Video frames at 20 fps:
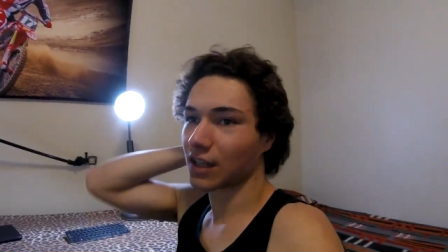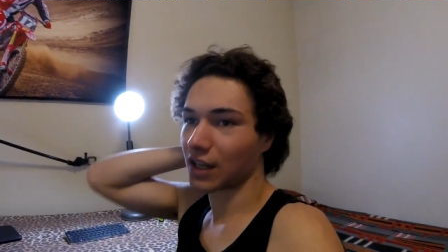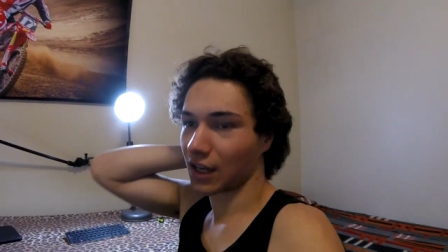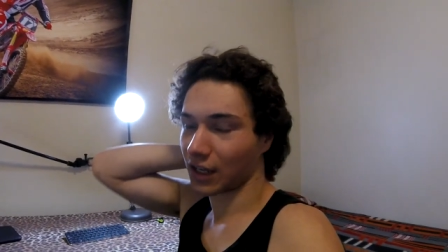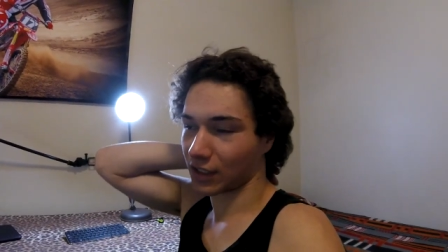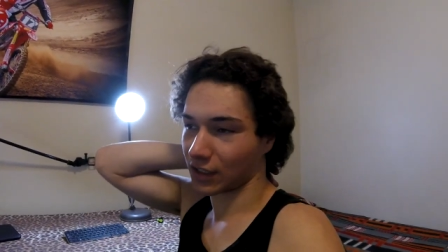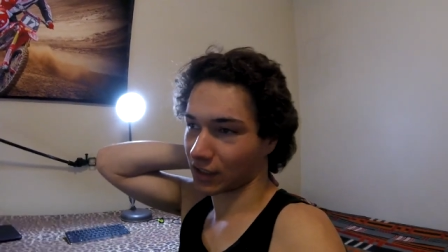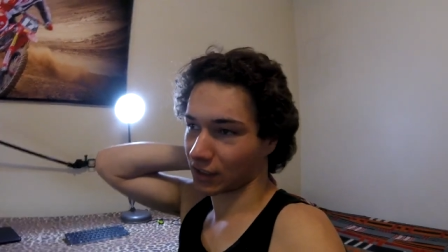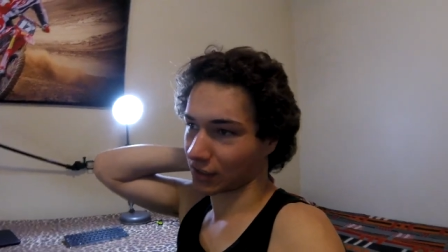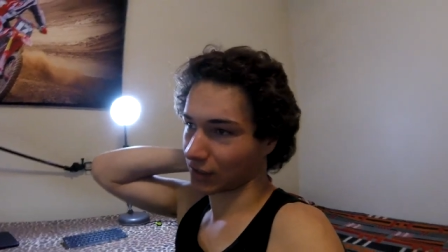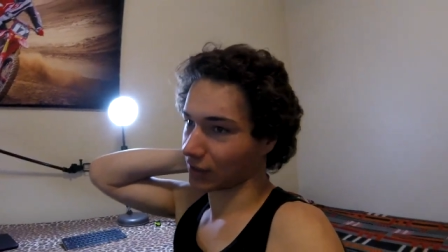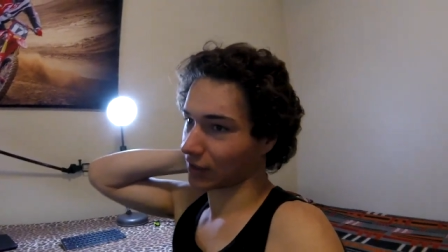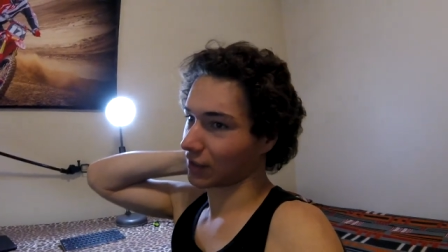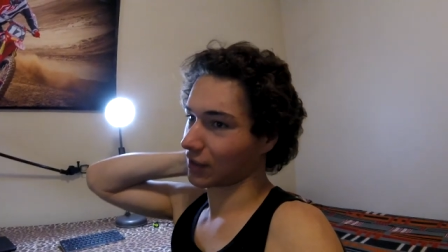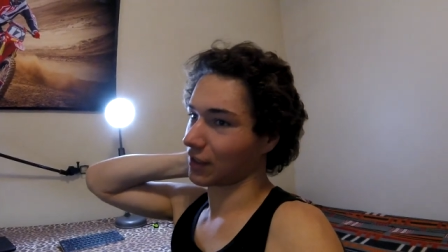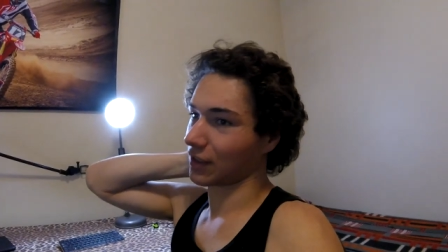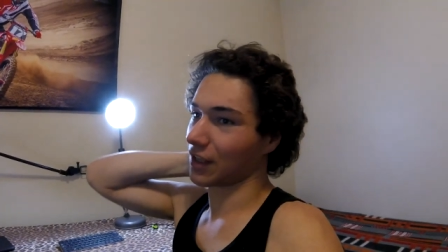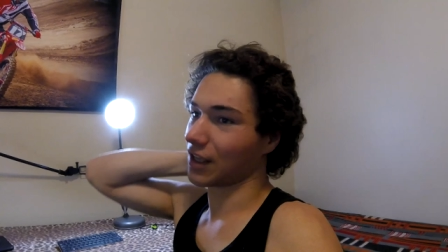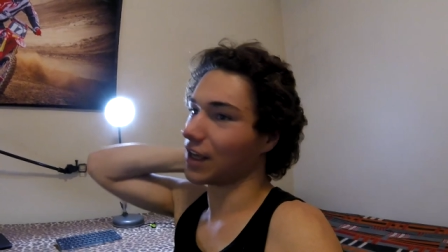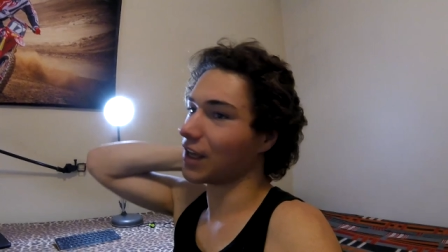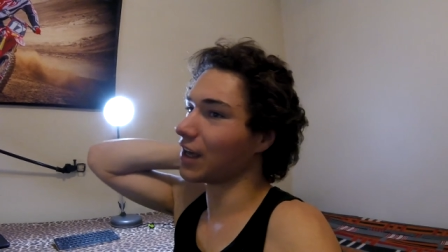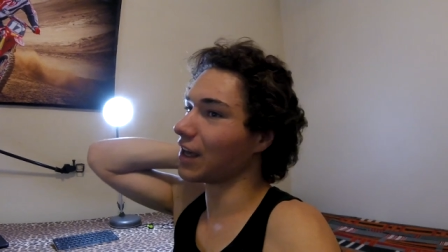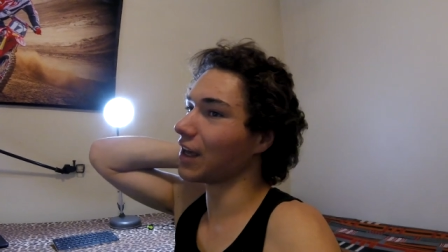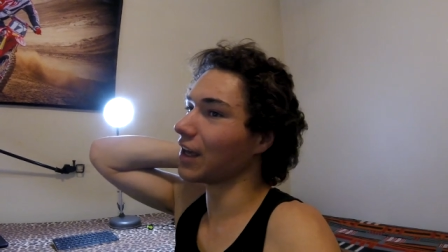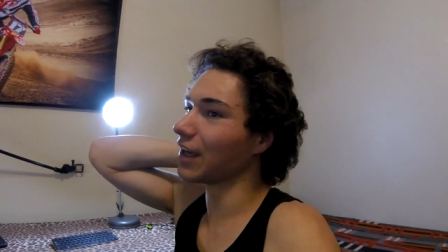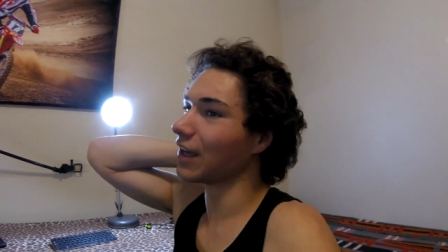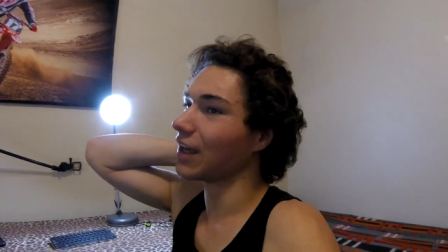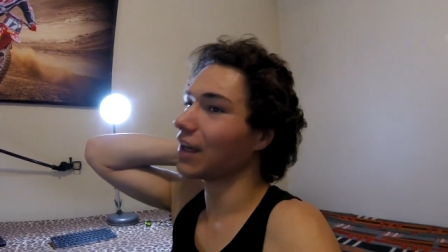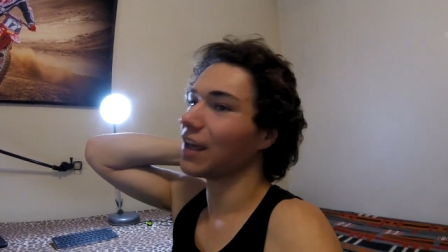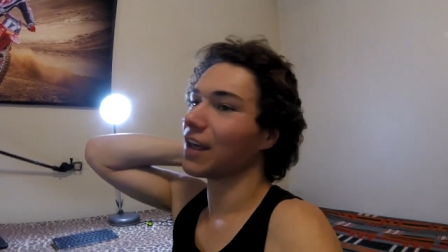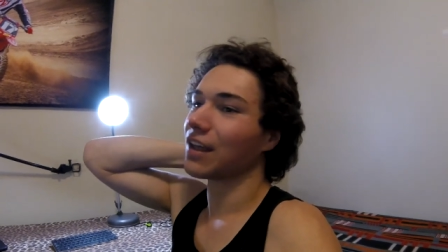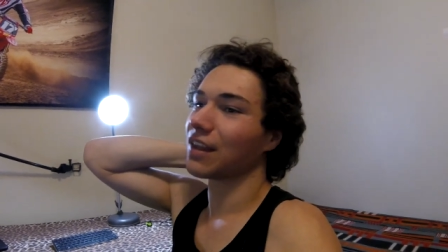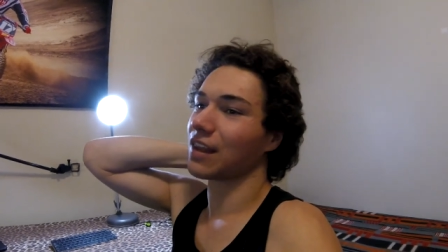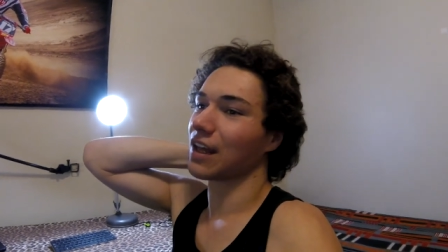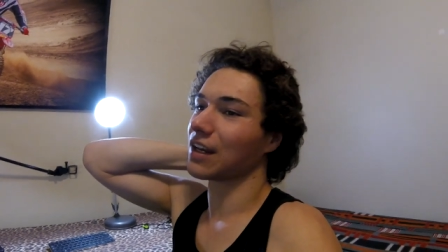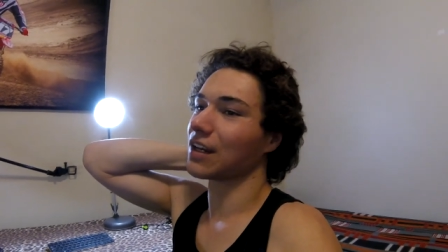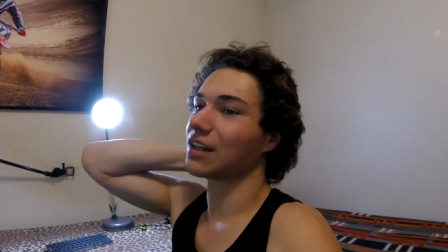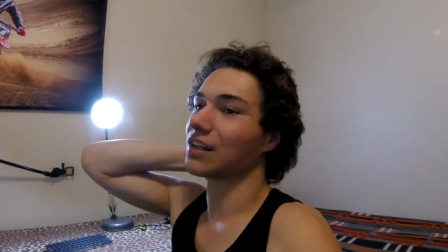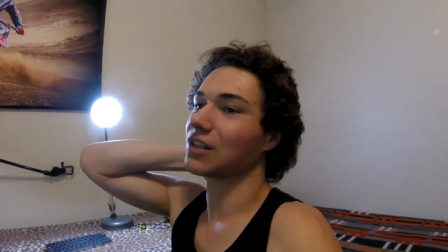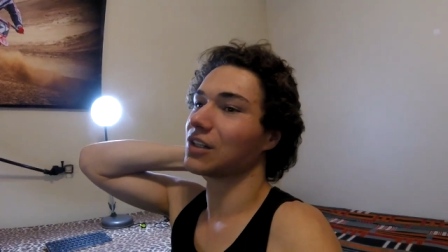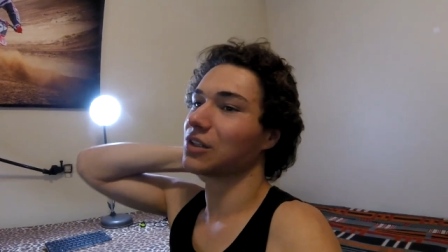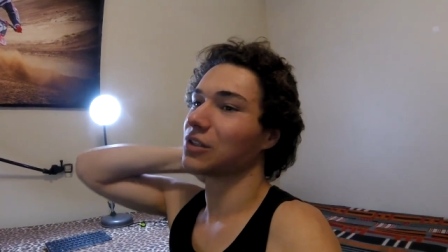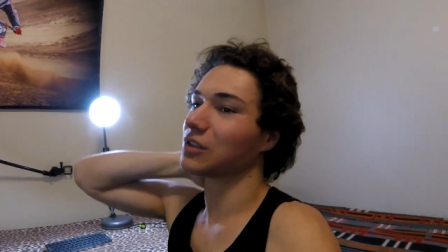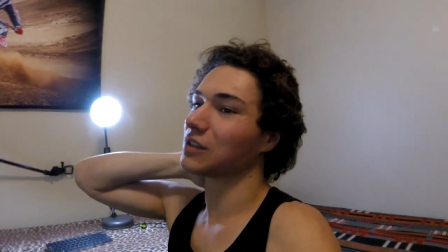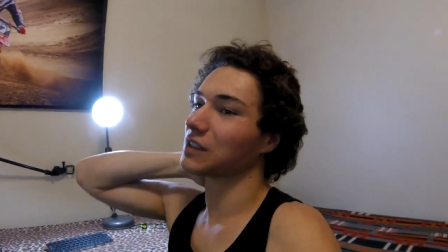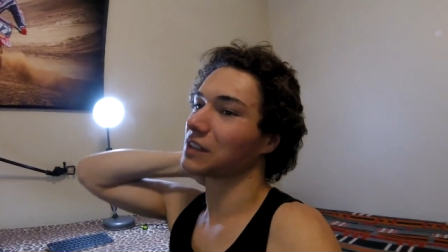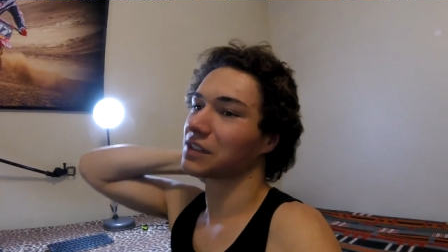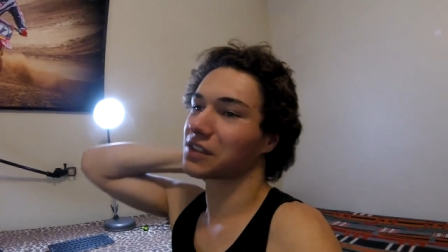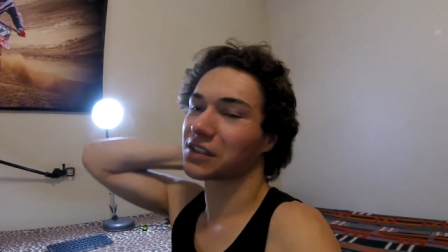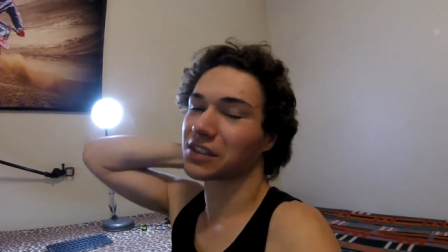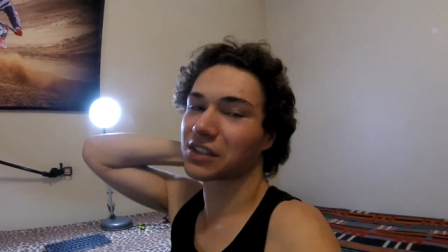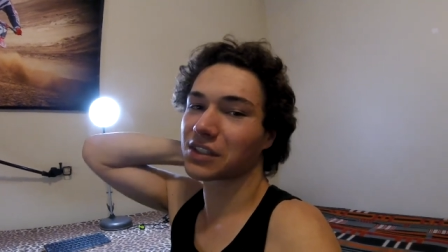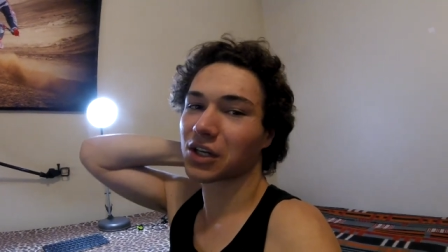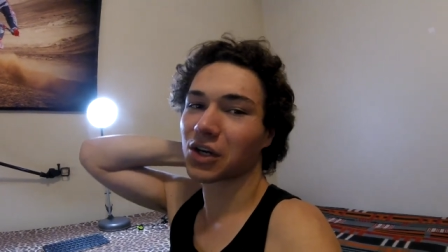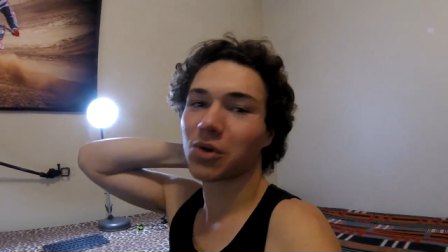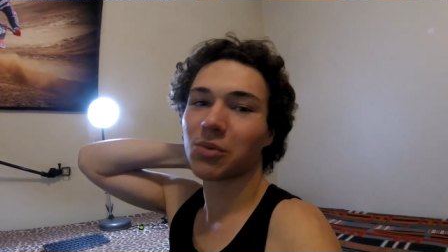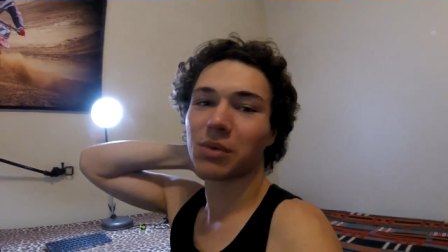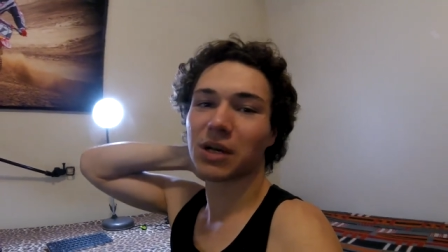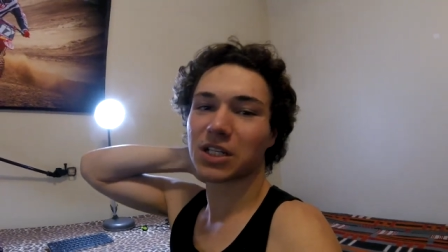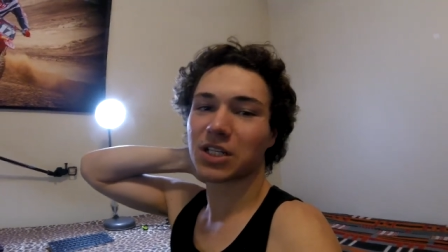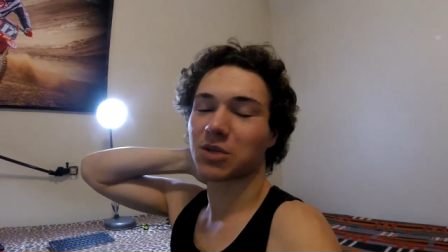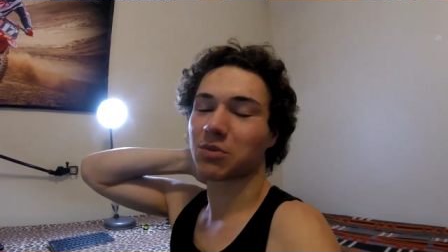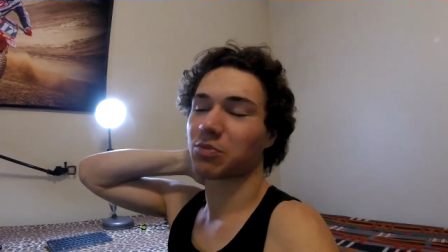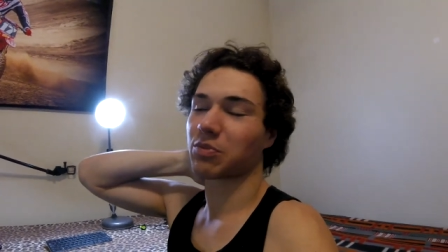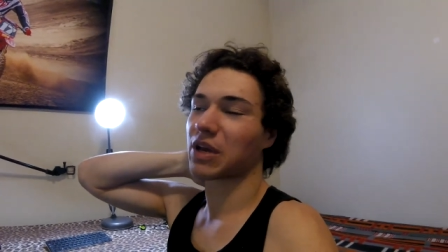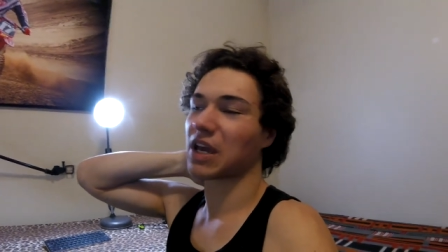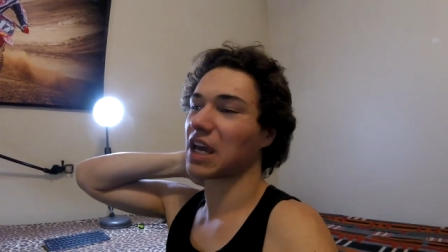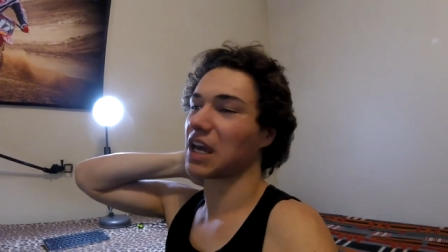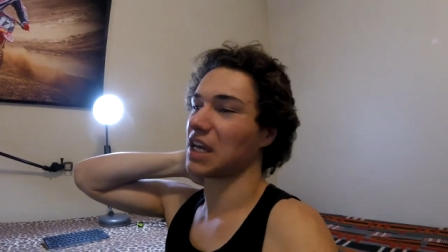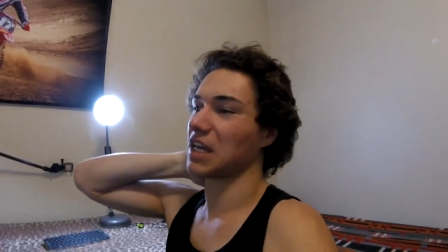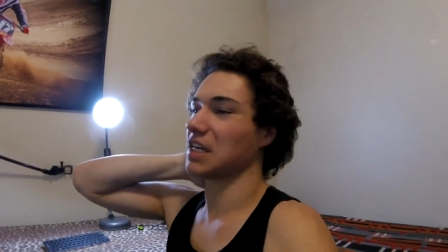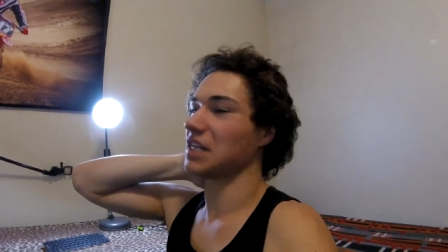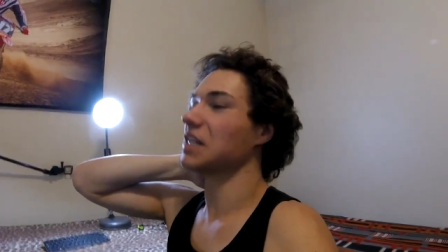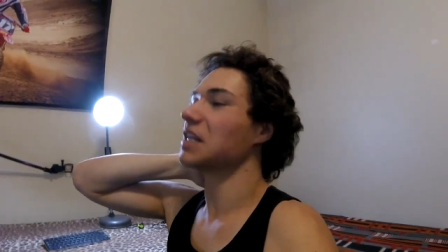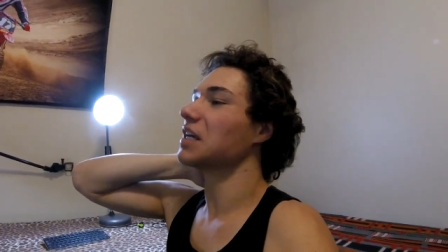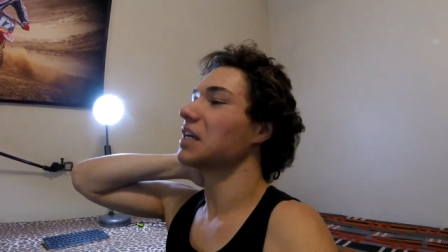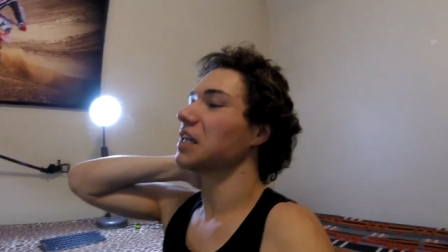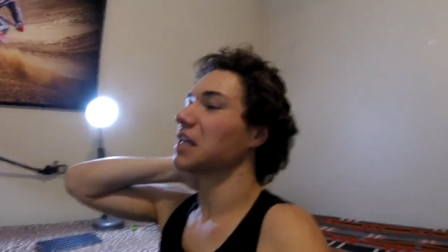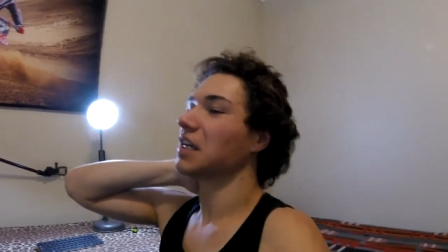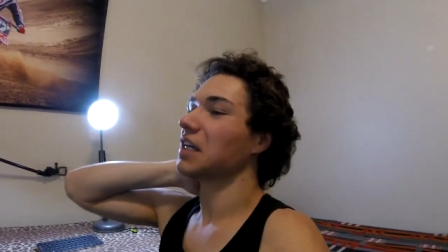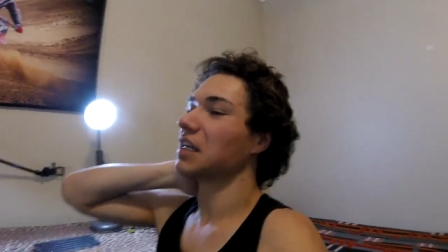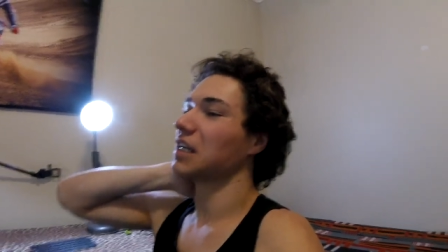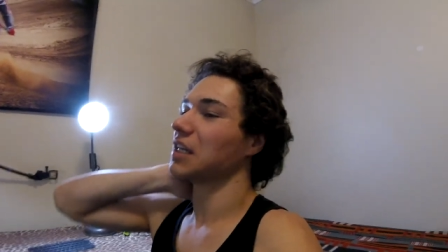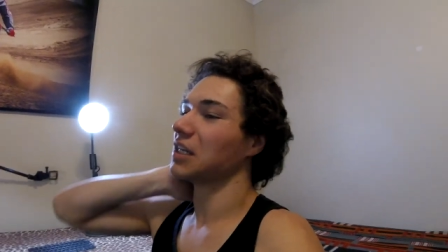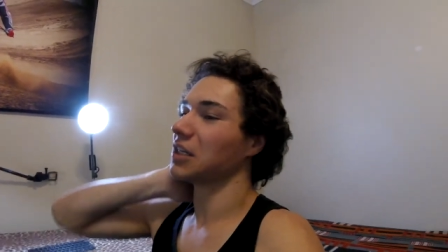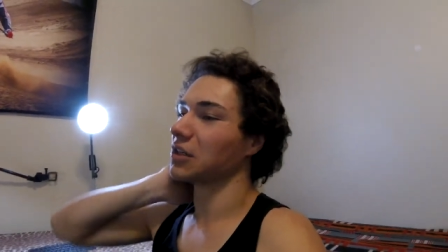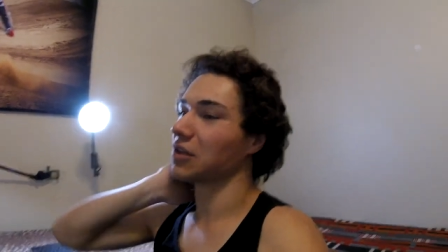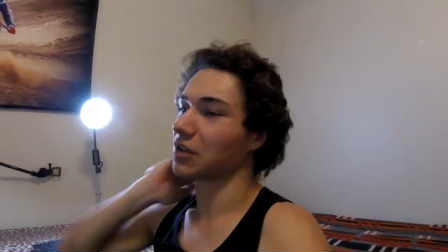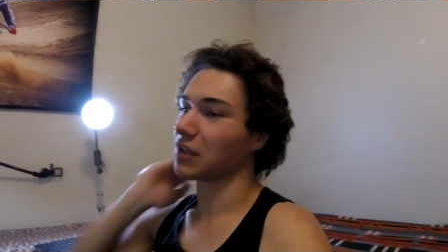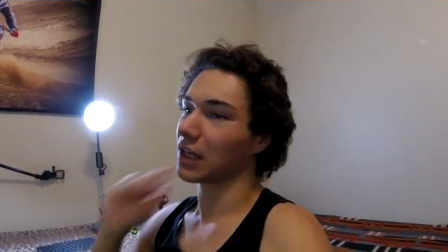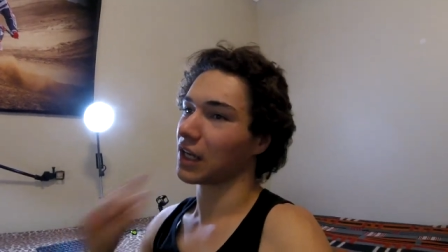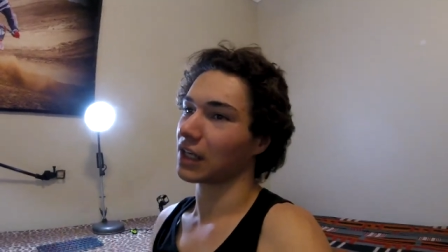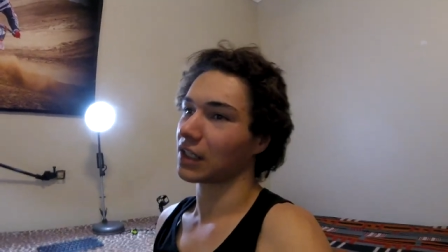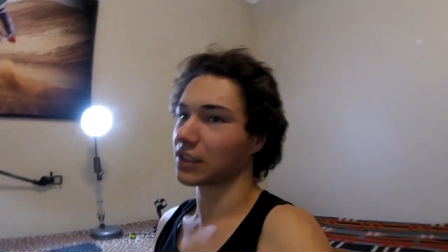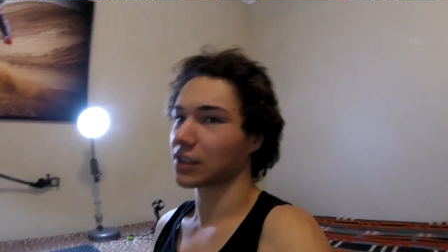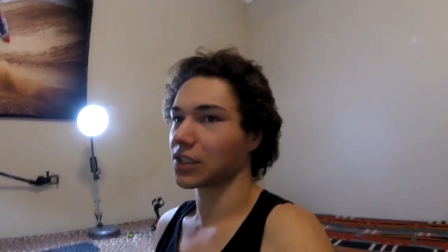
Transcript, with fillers: like that induces so much pain in your neck.